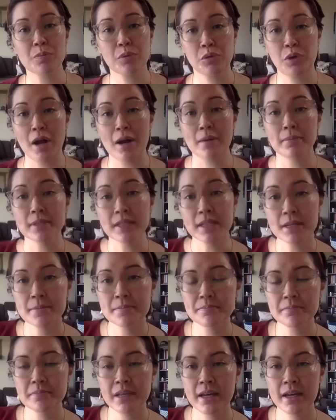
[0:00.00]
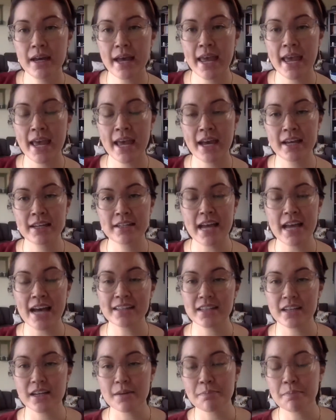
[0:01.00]
problem. And
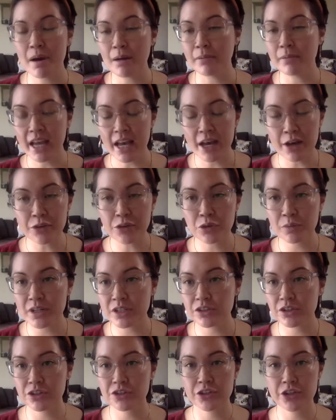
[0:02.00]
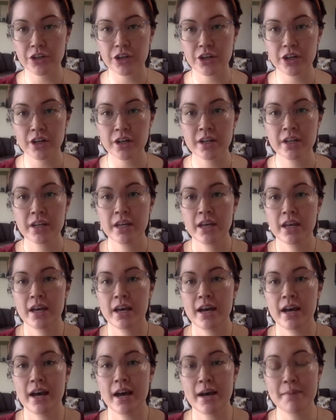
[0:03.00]
as a public health researcher,
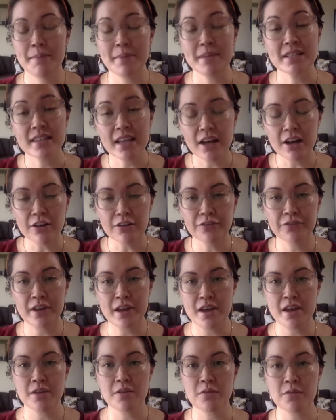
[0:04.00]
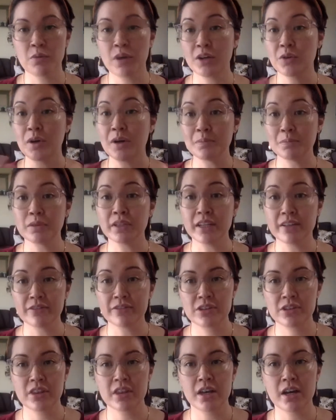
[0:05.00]
myself, I want to
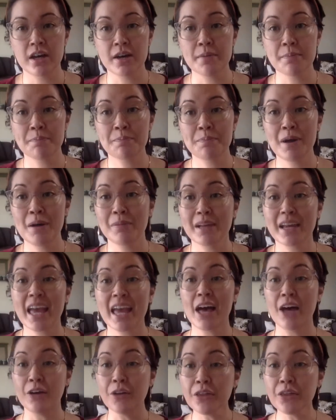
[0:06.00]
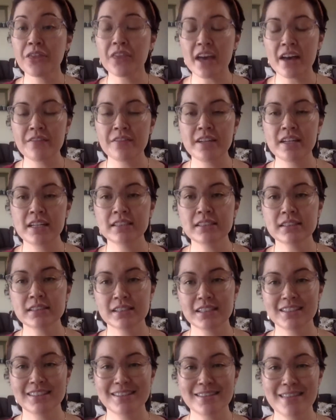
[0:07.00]
uplift the public health evidence,
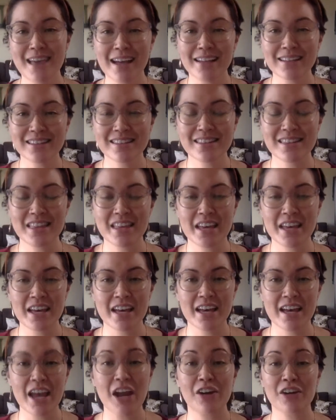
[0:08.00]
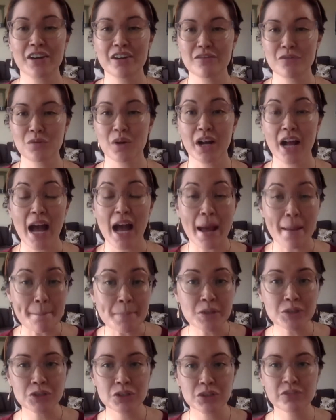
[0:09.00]
since that's the area of work I'm
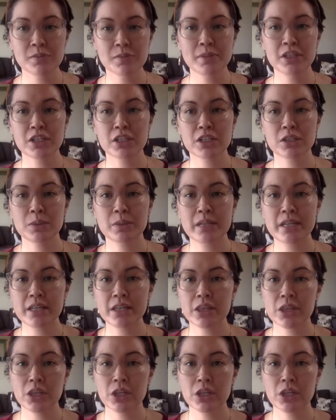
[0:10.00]
most familiar with.